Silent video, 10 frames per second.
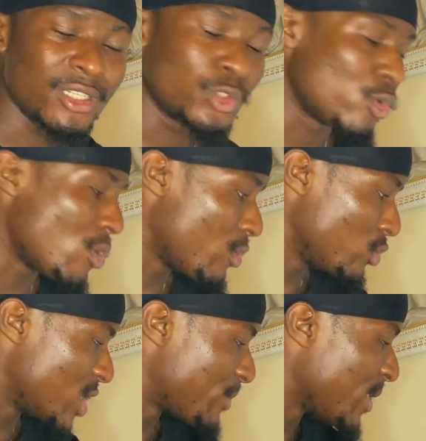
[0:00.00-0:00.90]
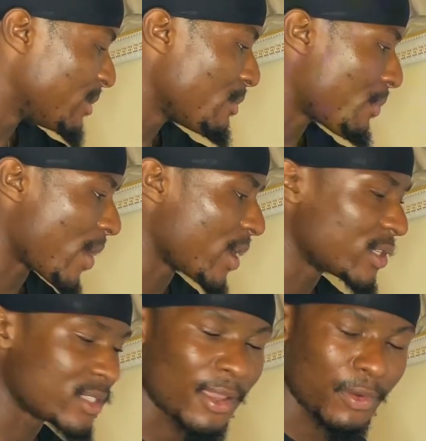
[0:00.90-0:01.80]
it when we're going to explain price
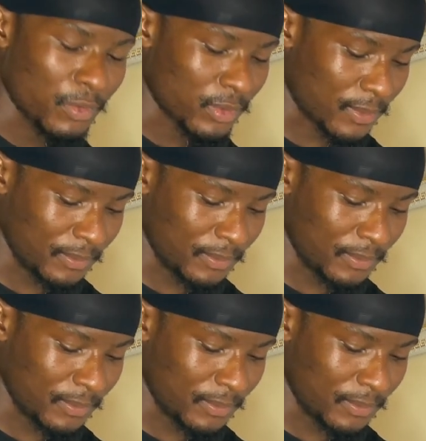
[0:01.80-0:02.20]
cycle.